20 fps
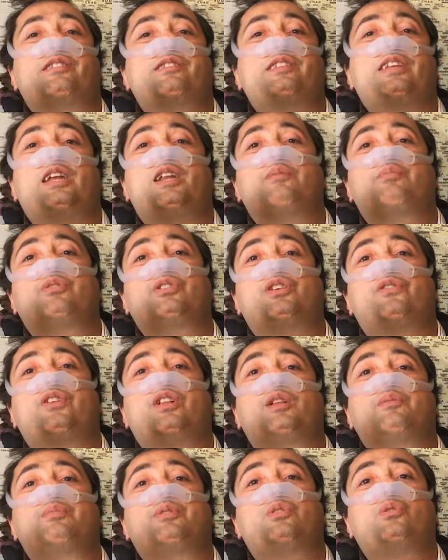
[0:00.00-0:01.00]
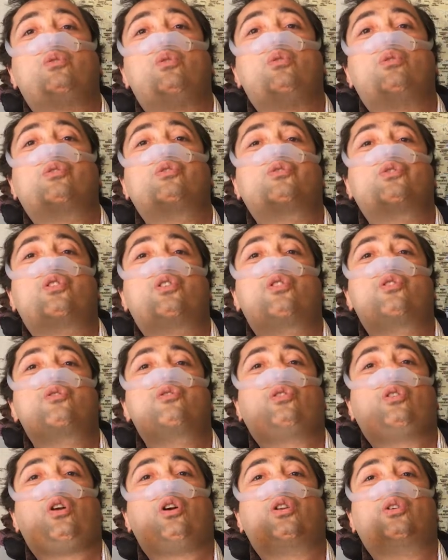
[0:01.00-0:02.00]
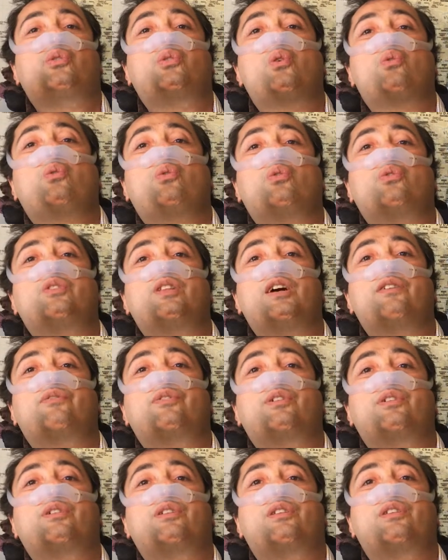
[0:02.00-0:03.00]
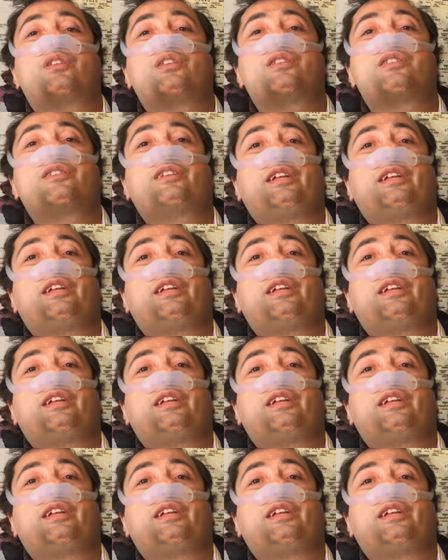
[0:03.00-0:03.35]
the Sustainable Development Goals on a local level